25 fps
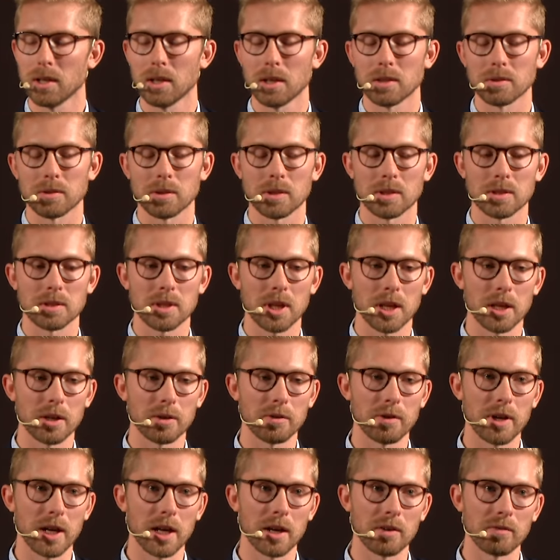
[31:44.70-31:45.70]
So instead
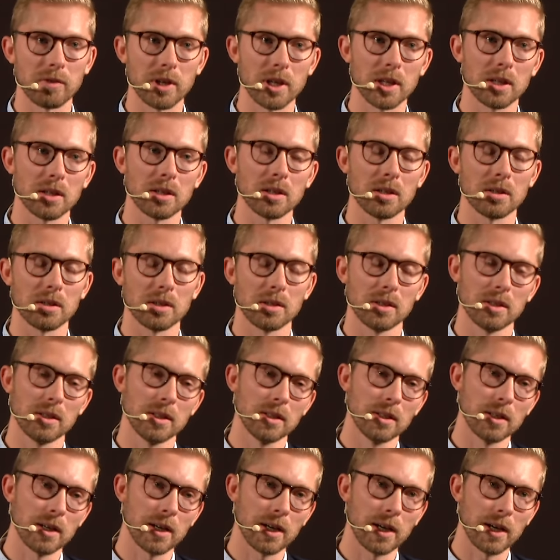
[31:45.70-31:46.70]
of having,
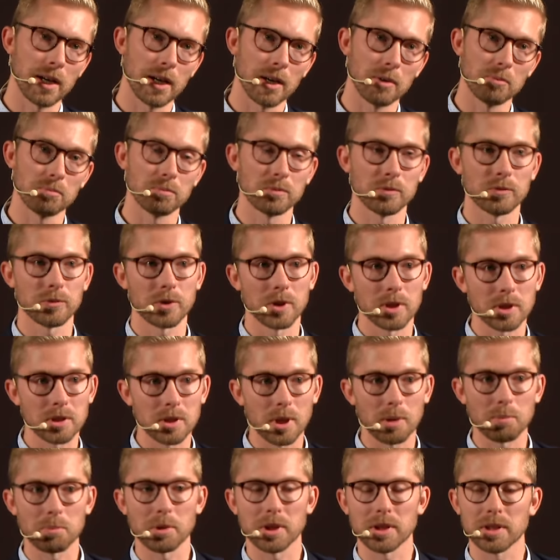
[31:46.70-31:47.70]
for
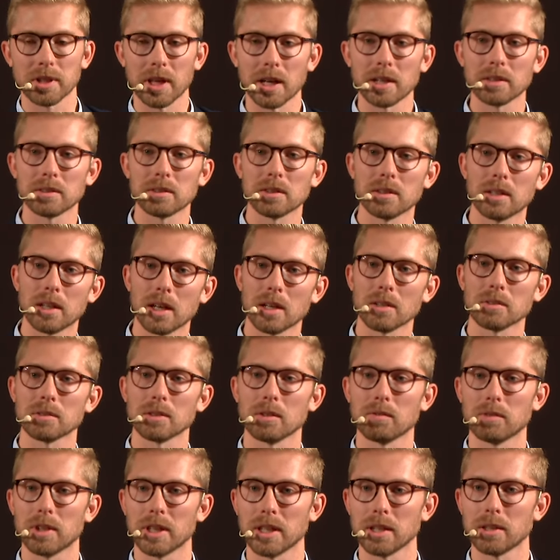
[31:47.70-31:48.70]
example, 90 days
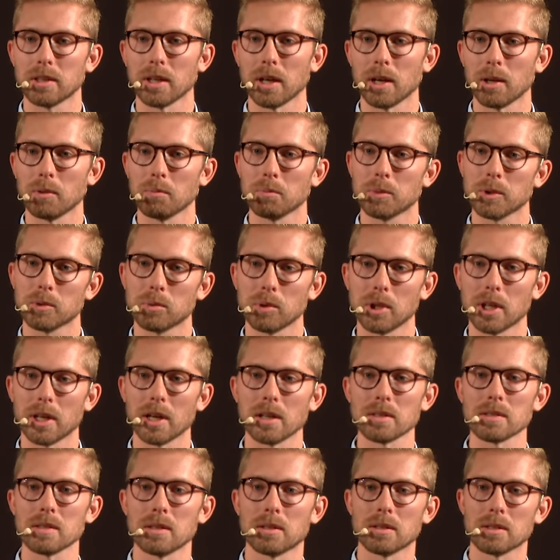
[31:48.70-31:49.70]
of lead time between
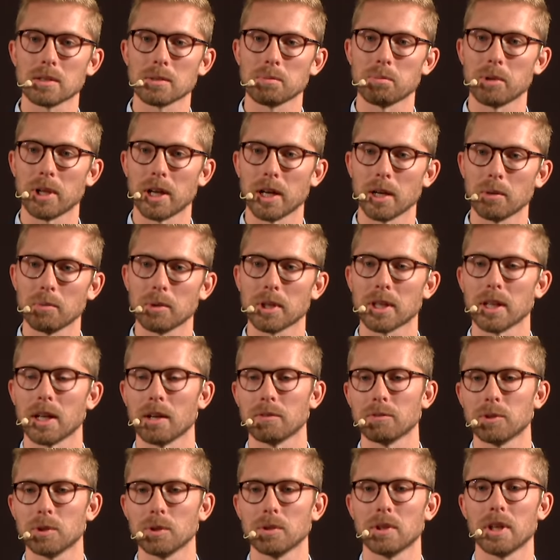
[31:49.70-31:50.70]
us and the supplier, we can
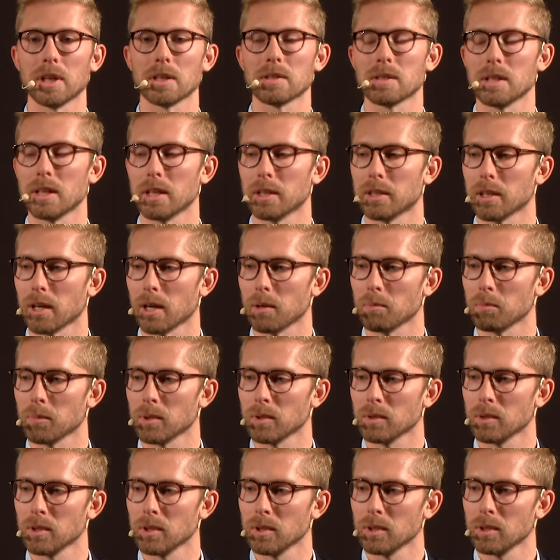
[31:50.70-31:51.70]
have 2 days lead time.
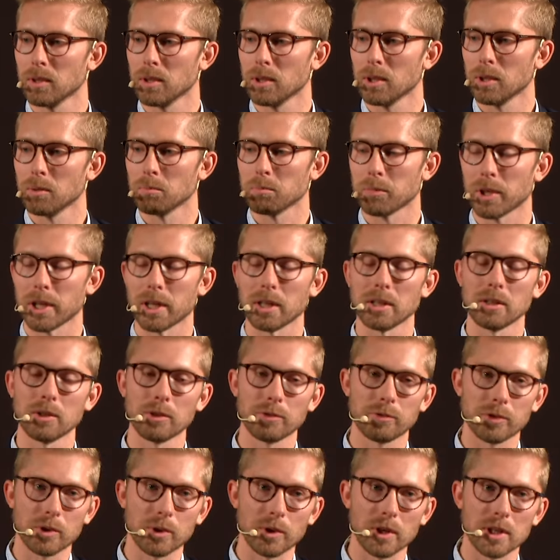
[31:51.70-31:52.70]
But then
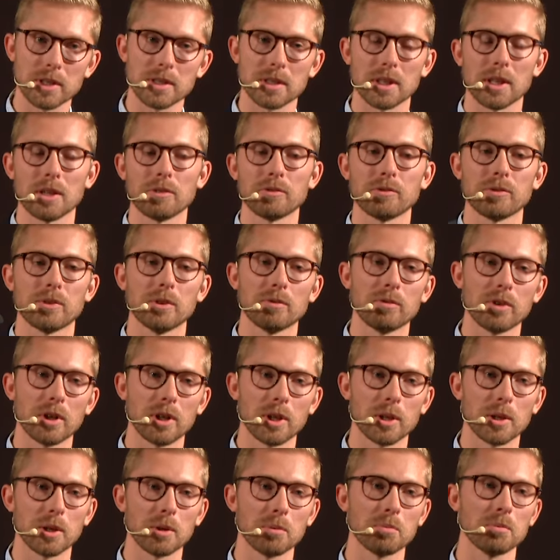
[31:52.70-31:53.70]
of course, if the
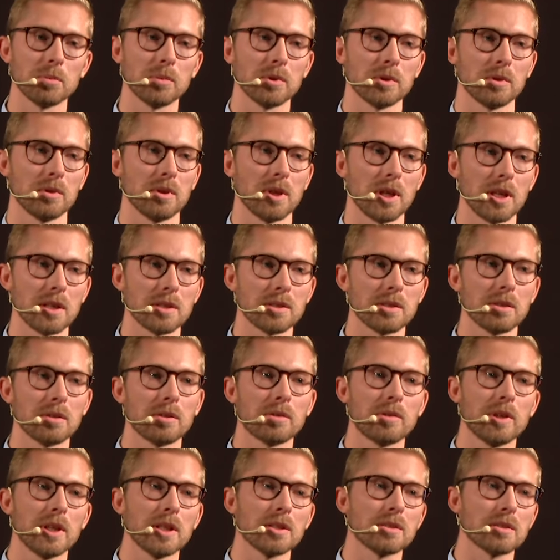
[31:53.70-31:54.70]
volume is
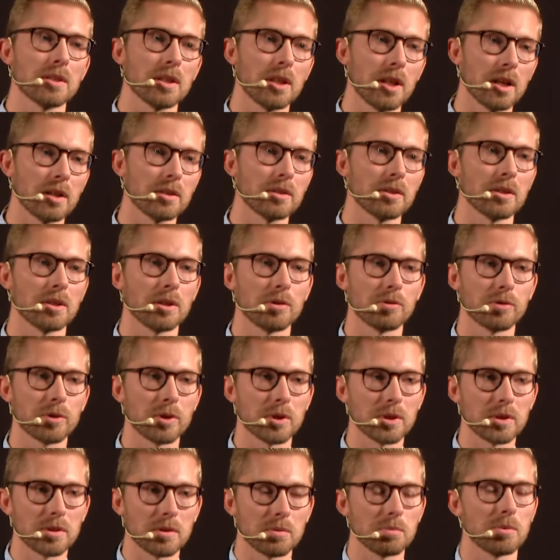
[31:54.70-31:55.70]
increased a lot, then of
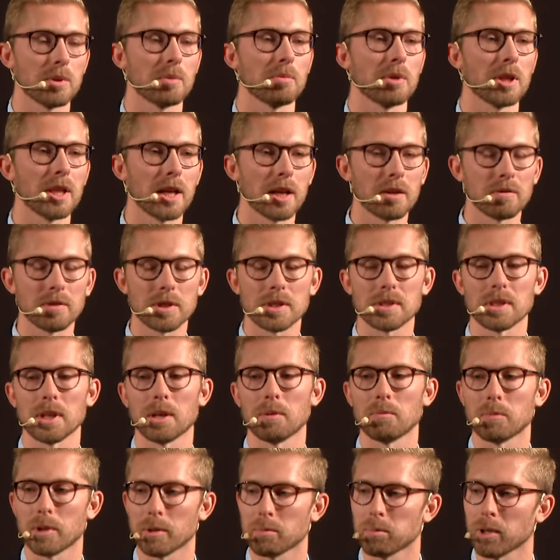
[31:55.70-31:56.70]
course we will have the
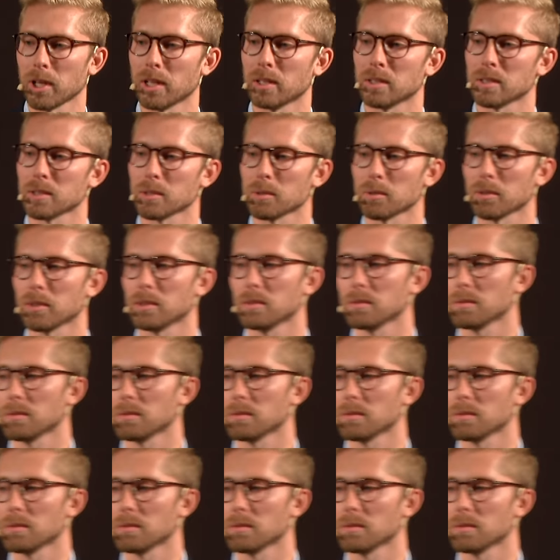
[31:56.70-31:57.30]
same replenishment